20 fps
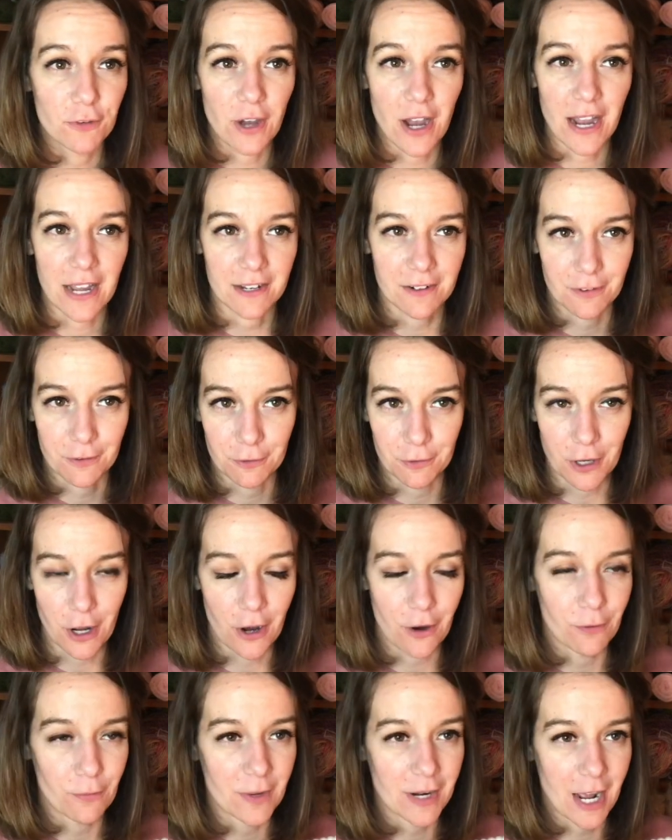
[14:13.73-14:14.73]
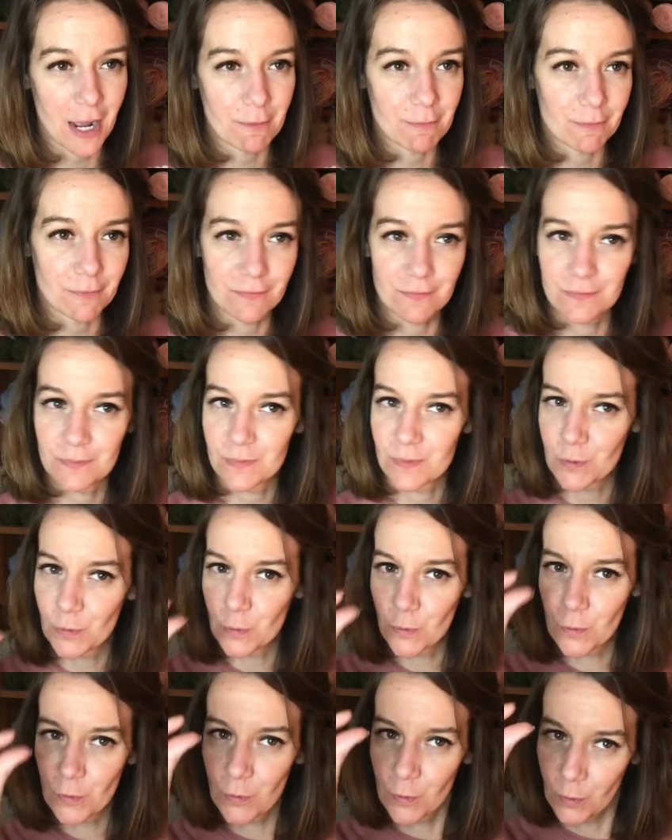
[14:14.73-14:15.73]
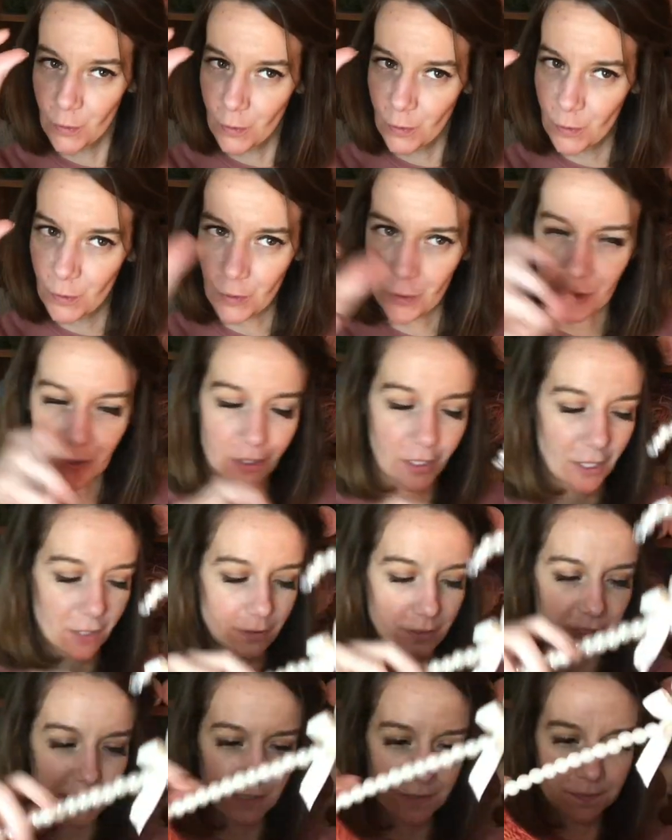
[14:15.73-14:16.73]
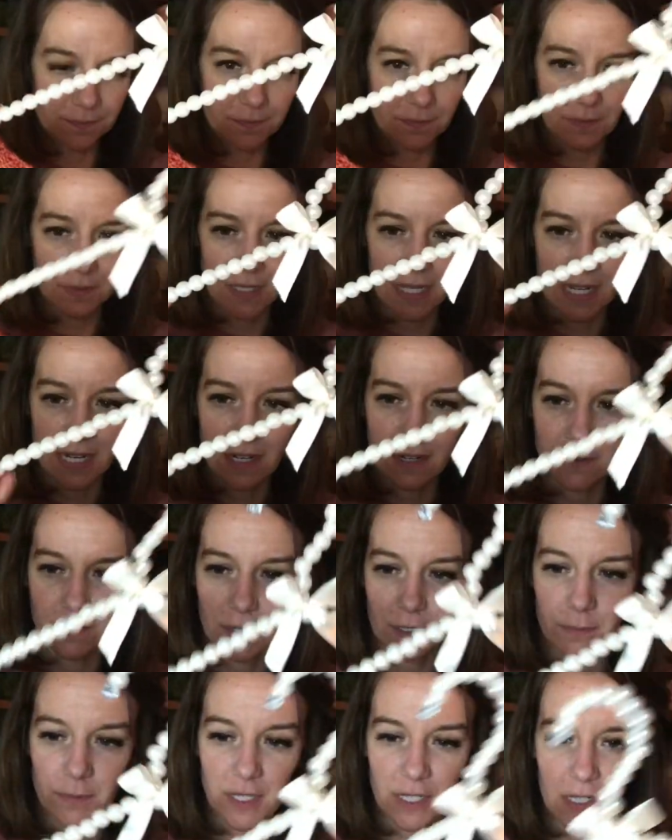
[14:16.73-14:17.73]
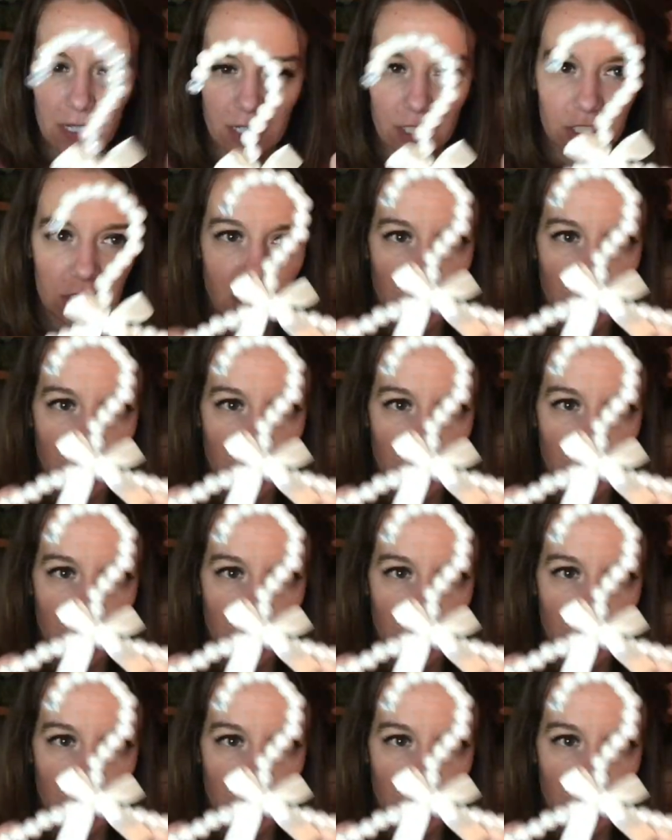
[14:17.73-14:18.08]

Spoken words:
I don't know, but I'm close. And I don't want to play yarn